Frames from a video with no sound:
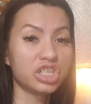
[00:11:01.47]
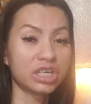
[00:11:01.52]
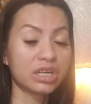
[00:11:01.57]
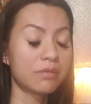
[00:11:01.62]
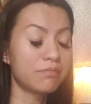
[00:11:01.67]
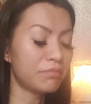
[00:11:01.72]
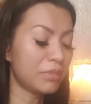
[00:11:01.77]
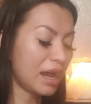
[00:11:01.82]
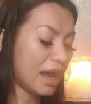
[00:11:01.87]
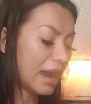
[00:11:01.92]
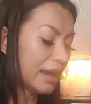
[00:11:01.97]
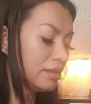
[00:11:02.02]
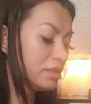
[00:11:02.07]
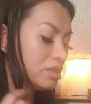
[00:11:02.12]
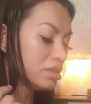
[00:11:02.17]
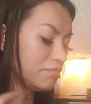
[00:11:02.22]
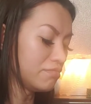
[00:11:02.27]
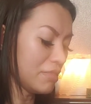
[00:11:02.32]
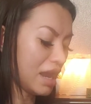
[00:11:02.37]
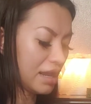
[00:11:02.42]
she combined
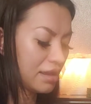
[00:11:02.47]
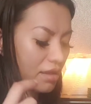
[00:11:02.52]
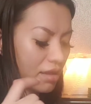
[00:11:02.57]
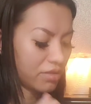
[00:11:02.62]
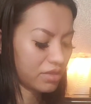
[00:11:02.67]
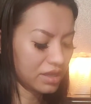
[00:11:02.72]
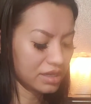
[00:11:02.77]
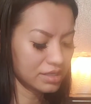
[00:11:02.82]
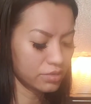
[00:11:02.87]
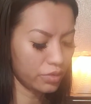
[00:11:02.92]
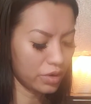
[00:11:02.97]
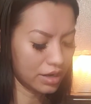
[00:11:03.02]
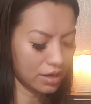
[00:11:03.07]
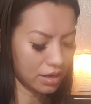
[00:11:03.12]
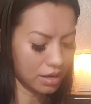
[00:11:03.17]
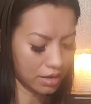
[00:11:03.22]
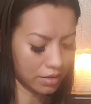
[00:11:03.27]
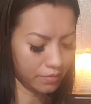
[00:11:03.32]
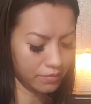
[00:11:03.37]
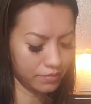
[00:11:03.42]
to make this one
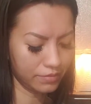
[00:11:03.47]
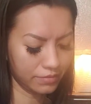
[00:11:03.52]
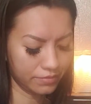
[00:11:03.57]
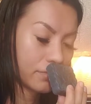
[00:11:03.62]
up.